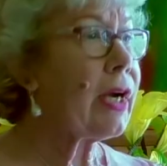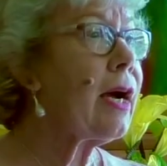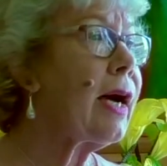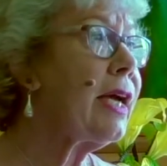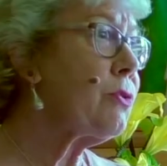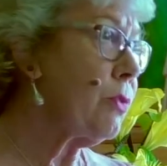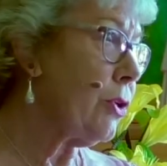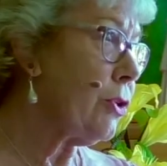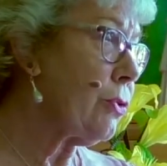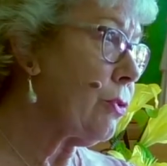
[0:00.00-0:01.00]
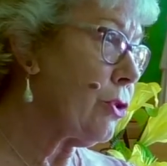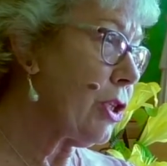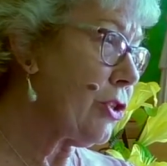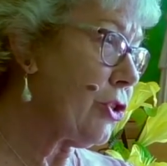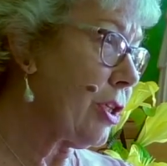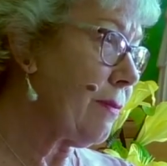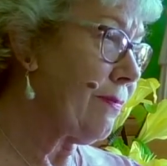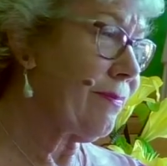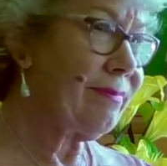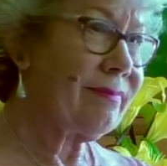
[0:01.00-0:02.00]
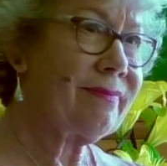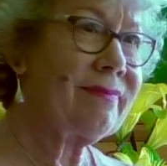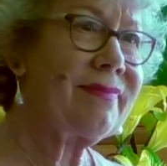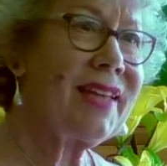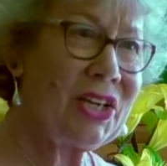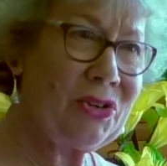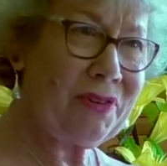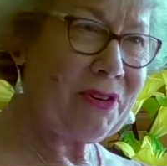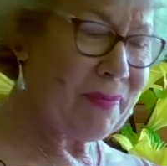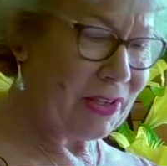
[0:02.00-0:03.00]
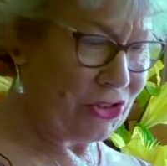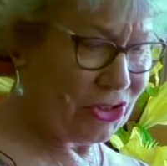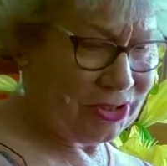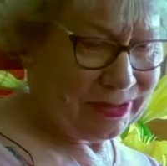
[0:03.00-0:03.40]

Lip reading: a kind word or gesture. Thank you very much.